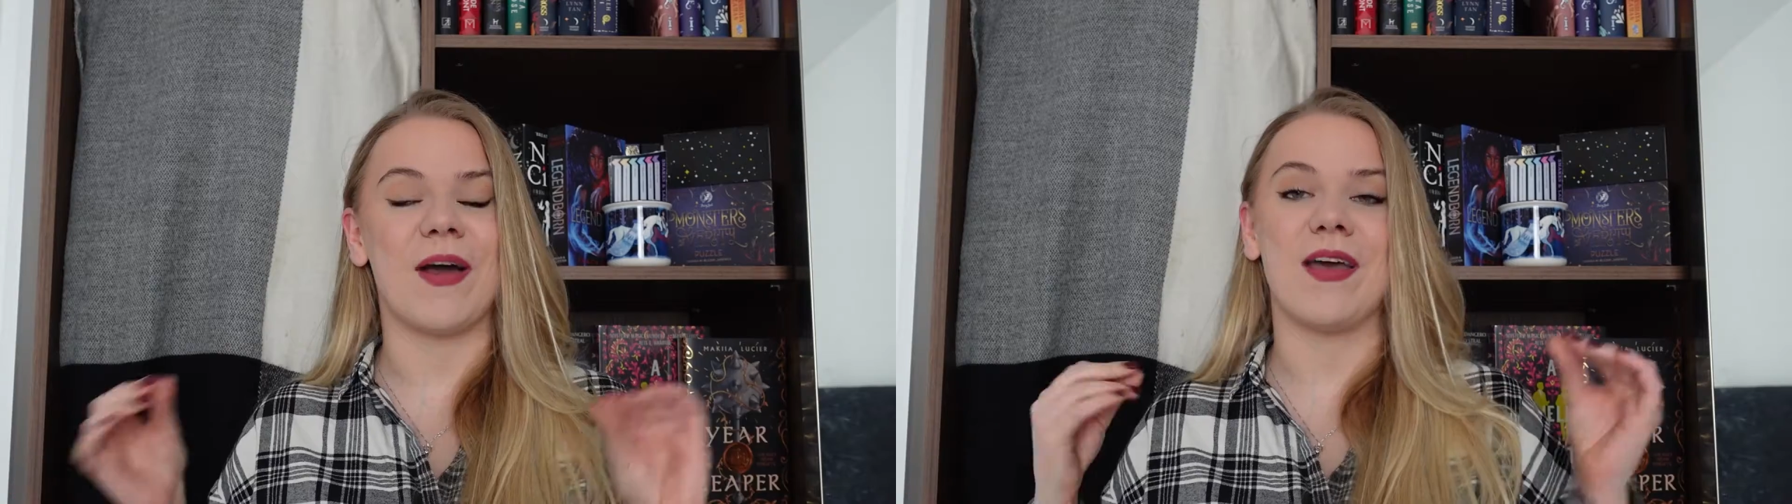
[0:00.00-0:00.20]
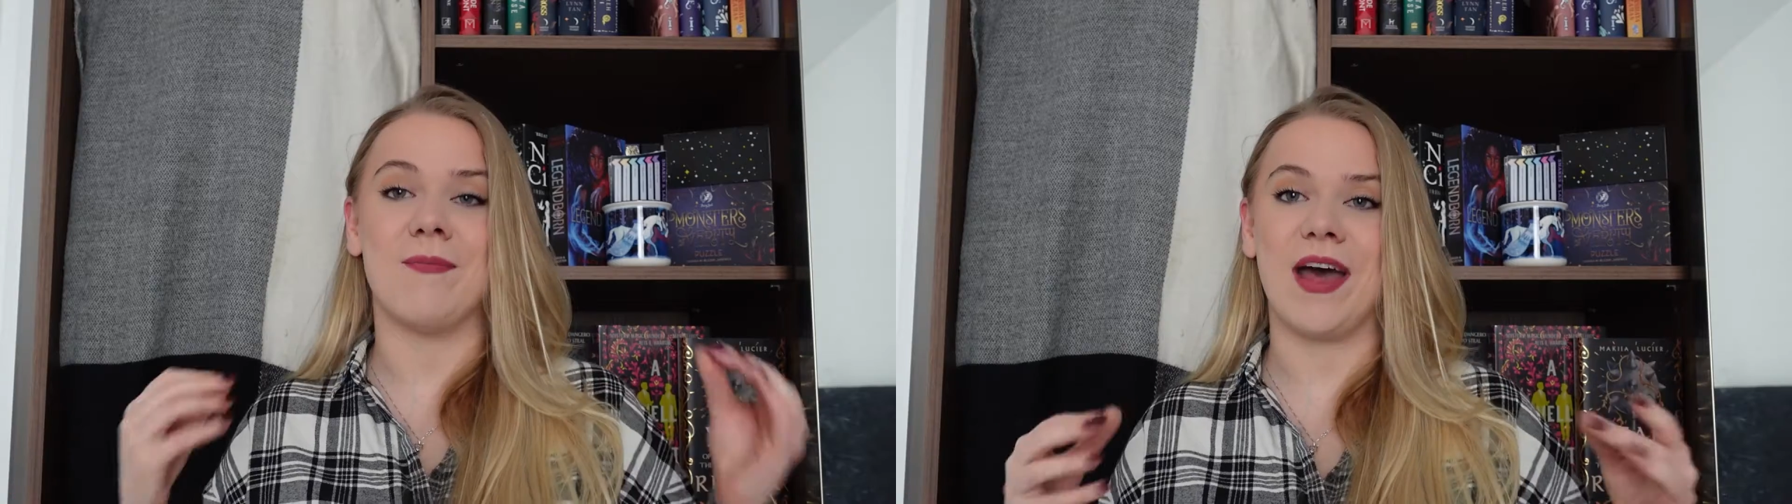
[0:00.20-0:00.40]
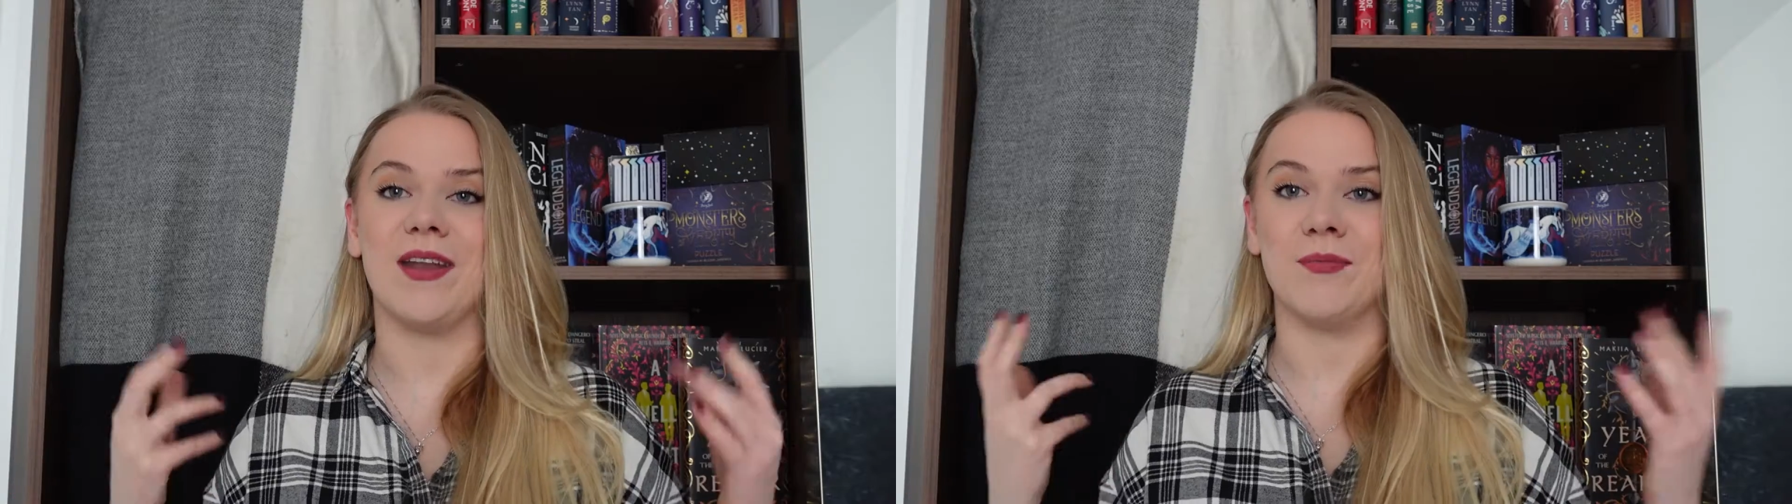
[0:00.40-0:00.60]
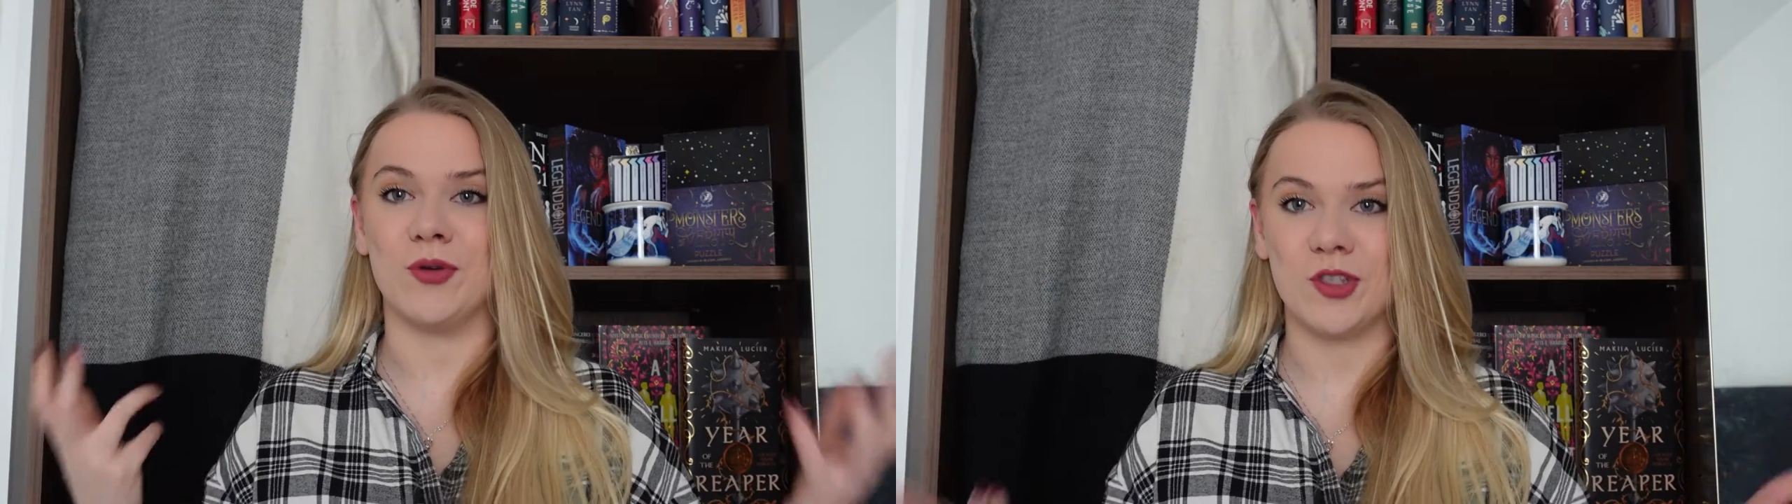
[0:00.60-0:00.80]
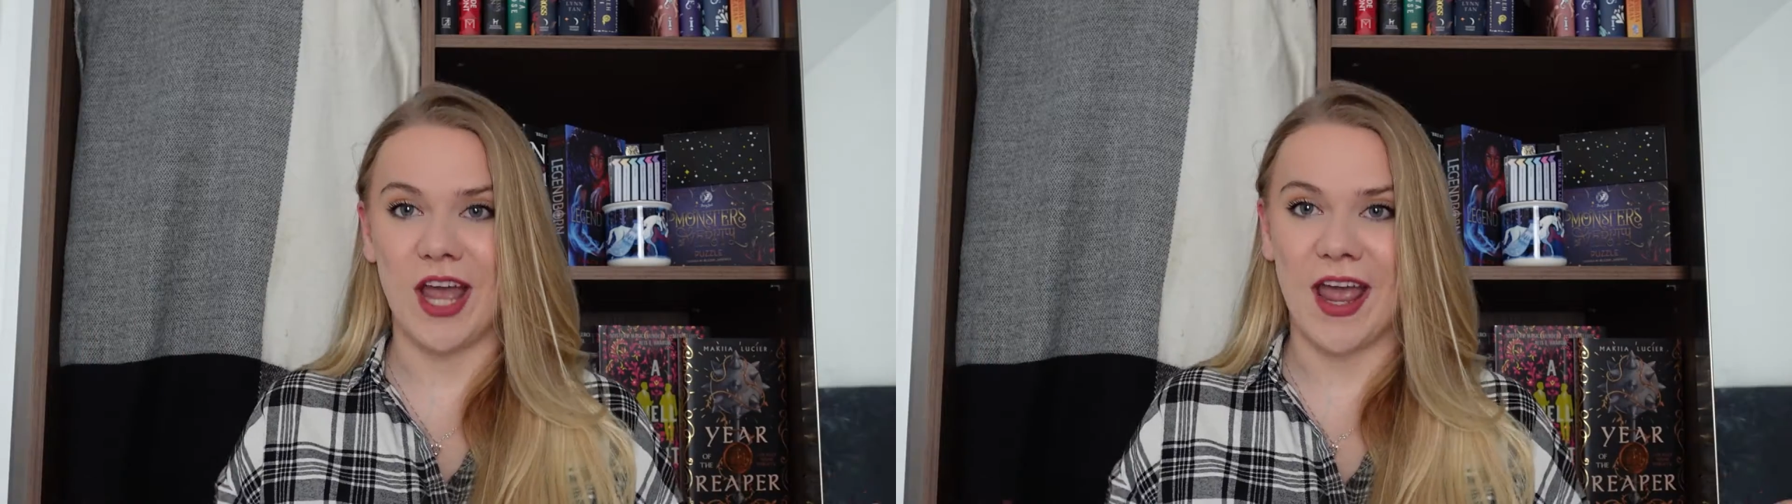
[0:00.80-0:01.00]
by Amanda
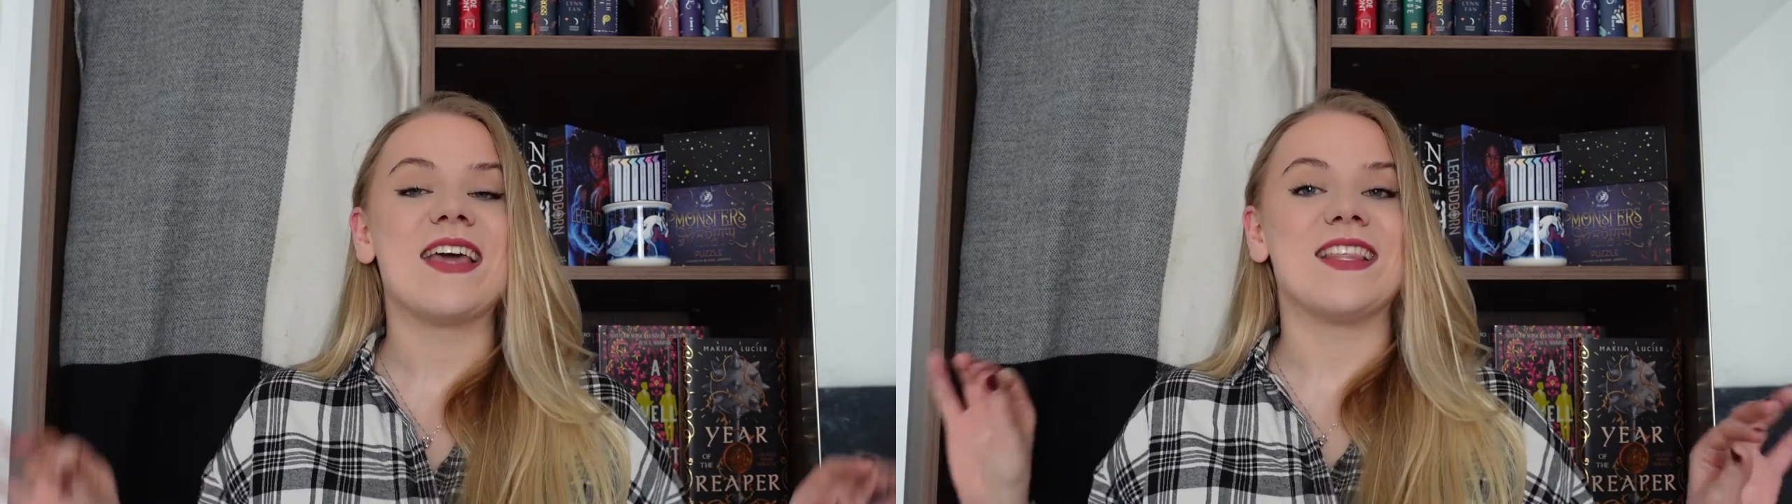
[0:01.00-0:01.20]
Bouchet.